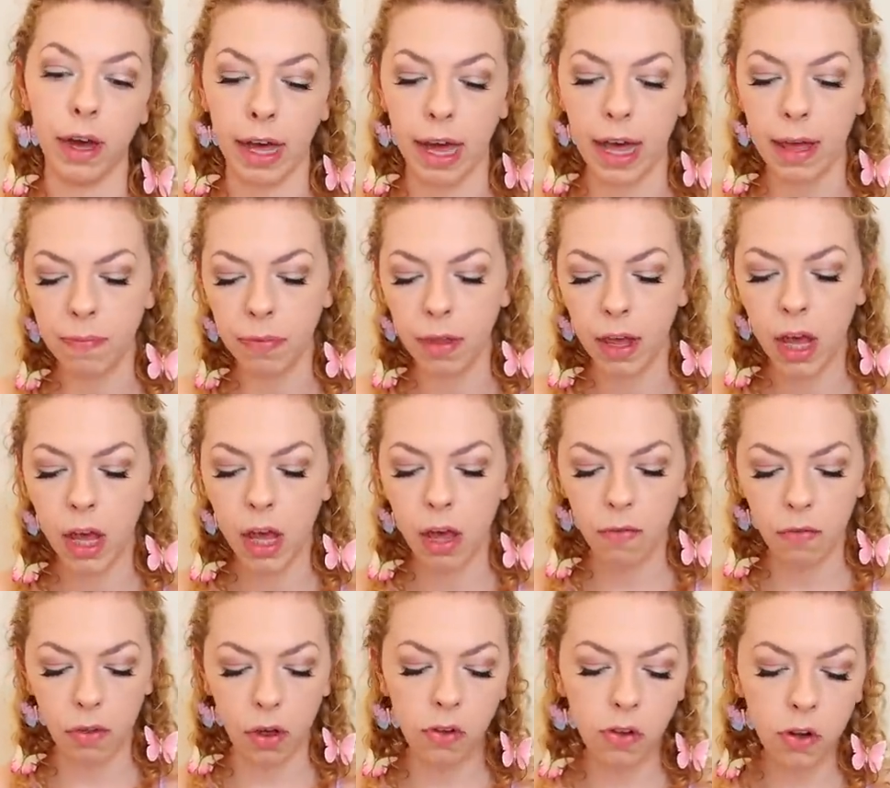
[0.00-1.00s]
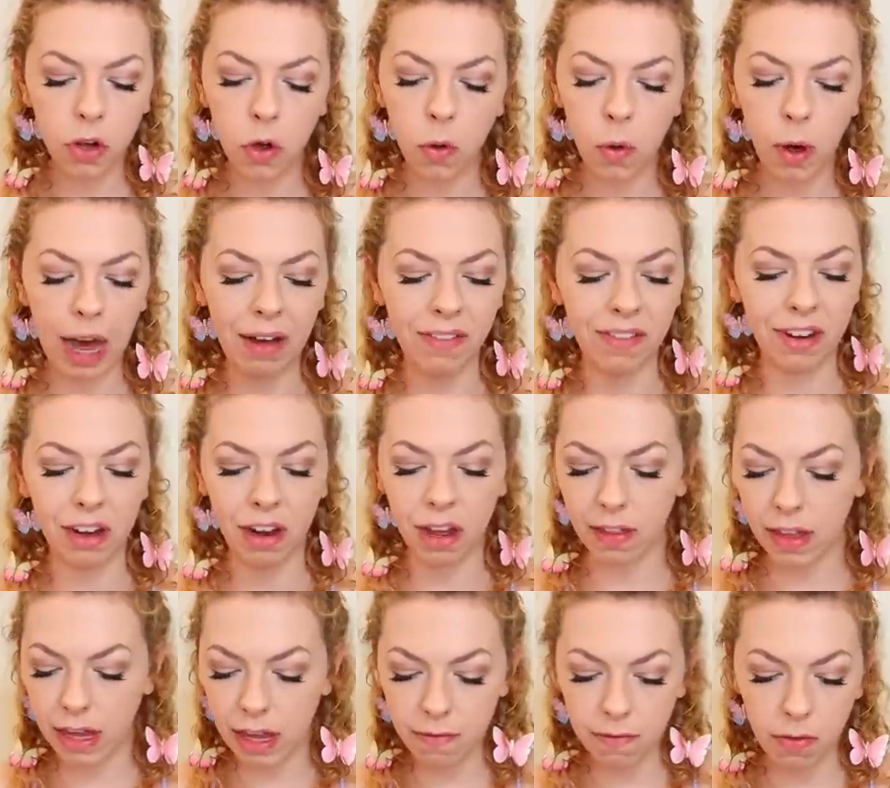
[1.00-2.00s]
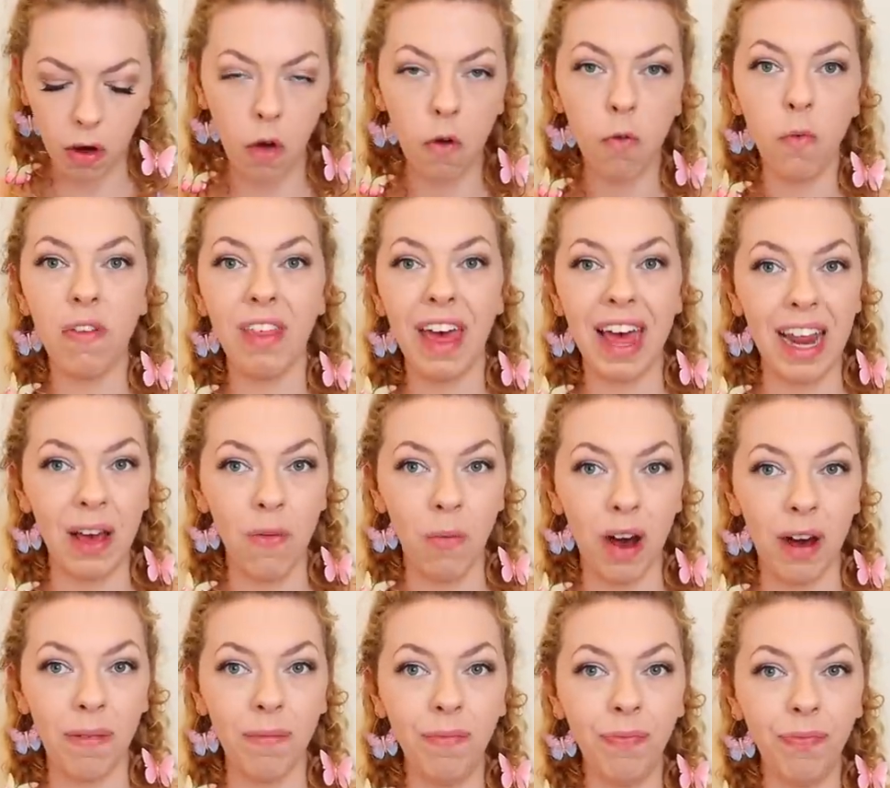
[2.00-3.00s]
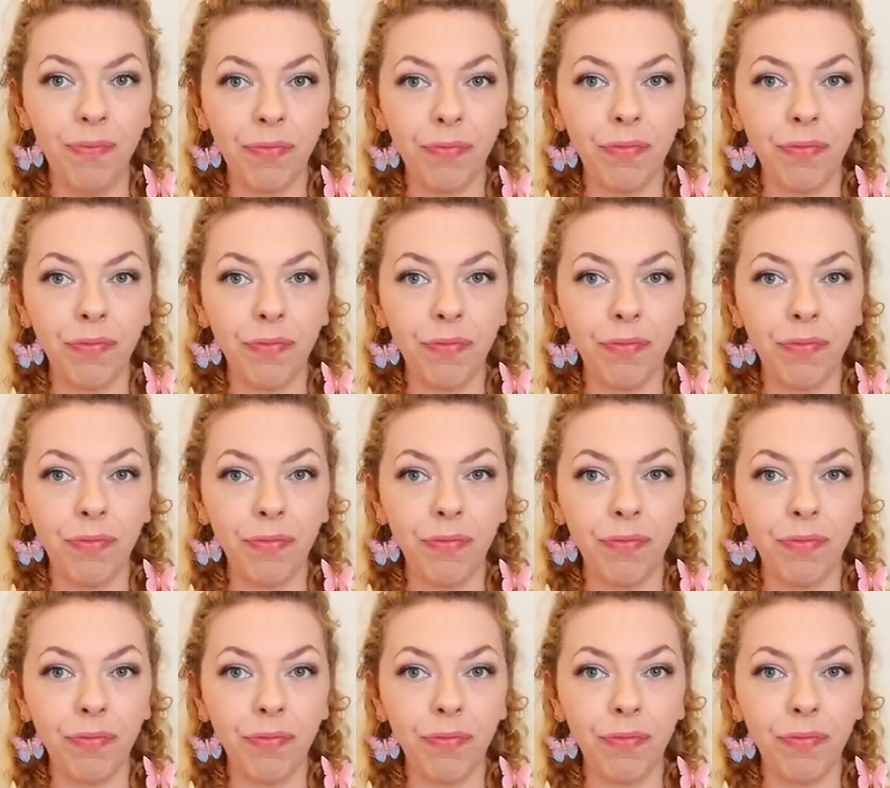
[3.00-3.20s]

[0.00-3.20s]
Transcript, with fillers: Okay, for those of you who have nothing involved with anyone,